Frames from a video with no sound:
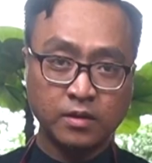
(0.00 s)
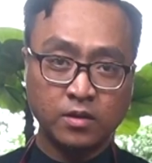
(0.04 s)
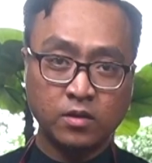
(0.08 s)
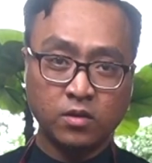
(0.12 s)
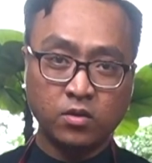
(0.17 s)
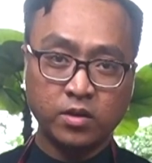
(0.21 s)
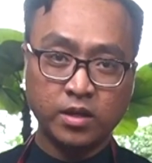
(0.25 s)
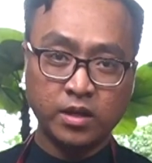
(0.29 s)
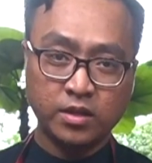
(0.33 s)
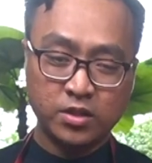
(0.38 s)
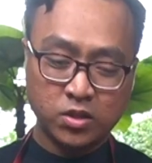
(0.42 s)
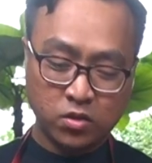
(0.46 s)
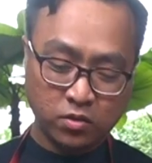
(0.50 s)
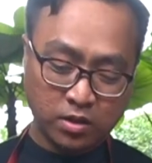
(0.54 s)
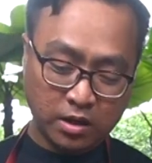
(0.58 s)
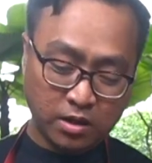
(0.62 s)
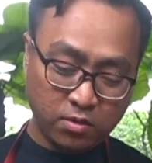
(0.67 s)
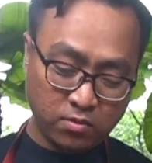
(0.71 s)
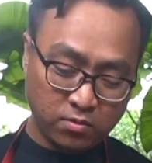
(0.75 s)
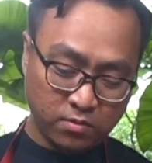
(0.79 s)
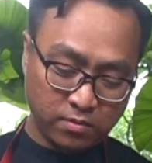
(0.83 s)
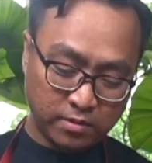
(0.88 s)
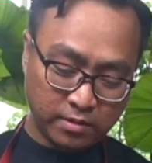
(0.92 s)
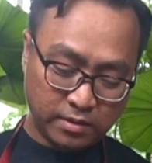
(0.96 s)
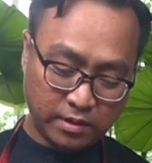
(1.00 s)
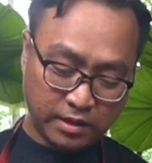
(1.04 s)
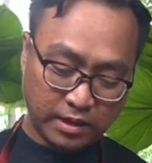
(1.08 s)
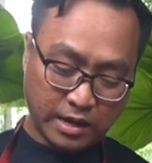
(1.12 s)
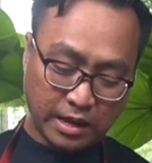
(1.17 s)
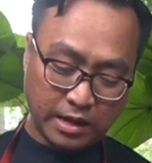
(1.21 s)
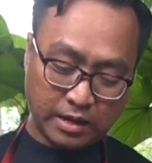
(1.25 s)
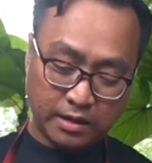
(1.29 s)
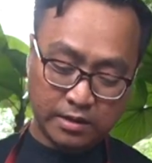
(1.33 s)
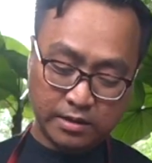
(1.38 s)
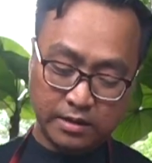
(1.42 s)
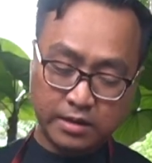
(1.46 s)
Okay, so now the
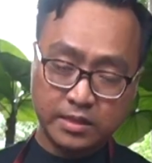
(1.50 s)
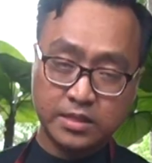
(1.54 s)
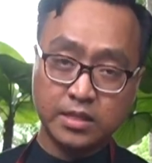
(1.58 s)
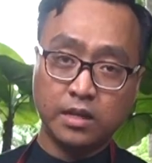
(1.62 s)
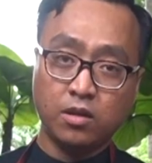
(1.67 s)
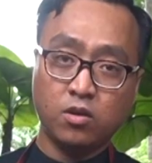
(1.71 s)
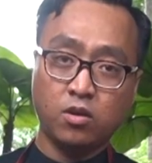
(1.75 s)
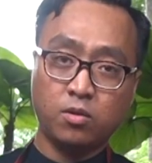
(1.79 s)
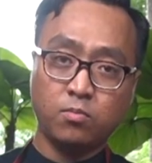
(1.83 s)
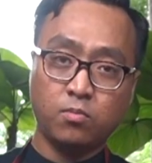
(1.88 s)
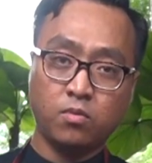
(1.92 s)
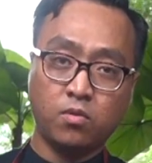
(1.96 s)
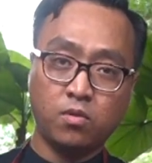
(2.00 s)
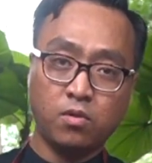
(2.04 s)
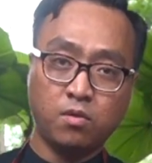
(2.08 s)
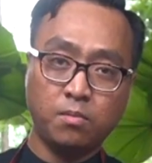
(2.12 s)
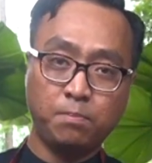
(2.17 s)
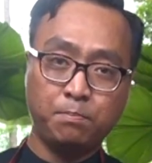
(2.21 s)
color is a lot more